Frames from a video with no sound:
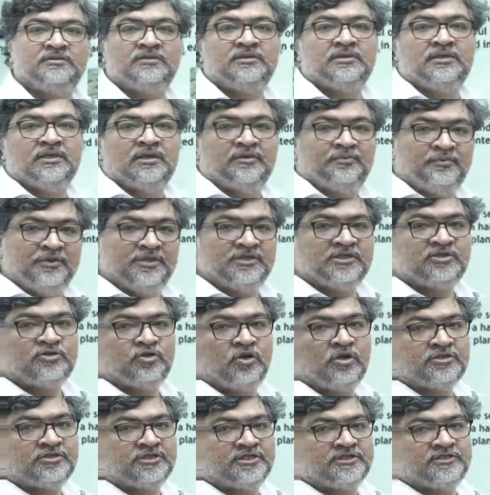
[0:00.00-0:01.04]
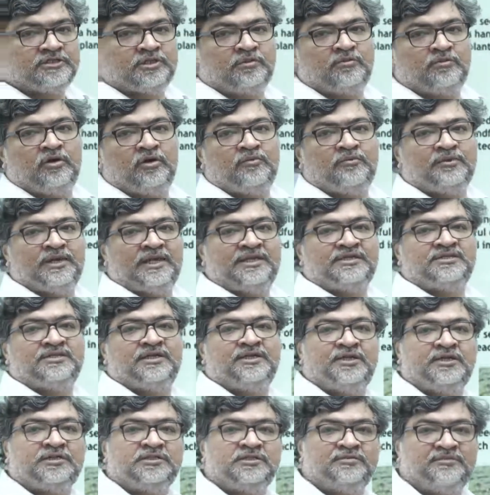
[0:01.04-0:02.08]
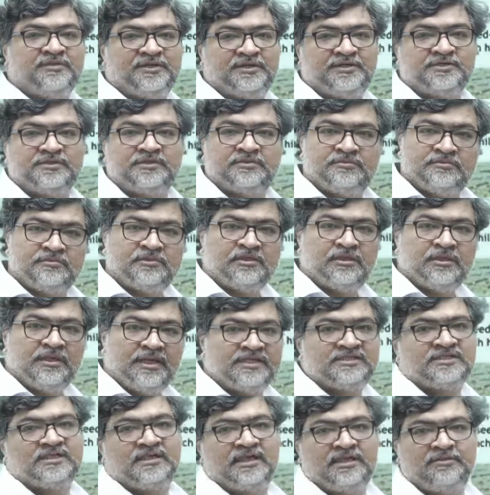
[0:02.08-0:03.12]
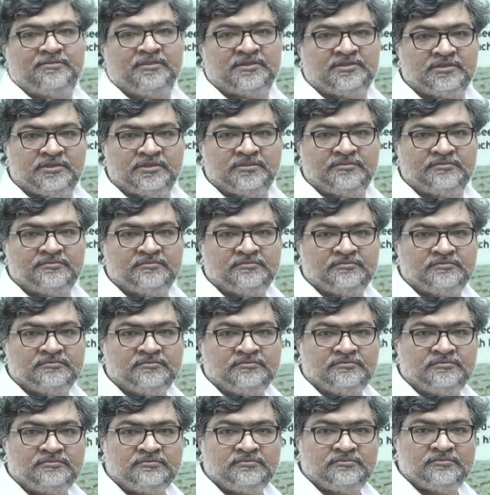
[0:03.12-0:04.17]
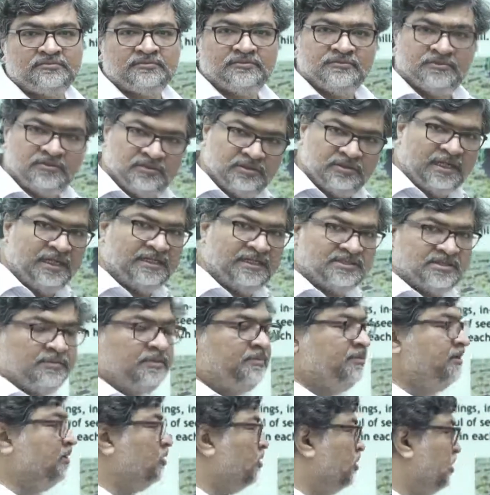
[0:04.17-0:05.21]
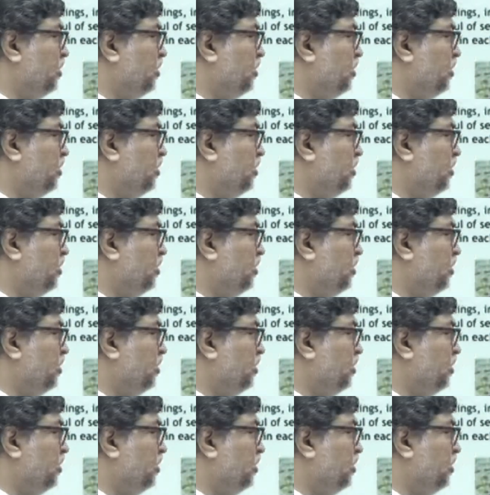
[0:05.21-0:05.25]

This is called system of rice intensification, SRI method. The answer will be all of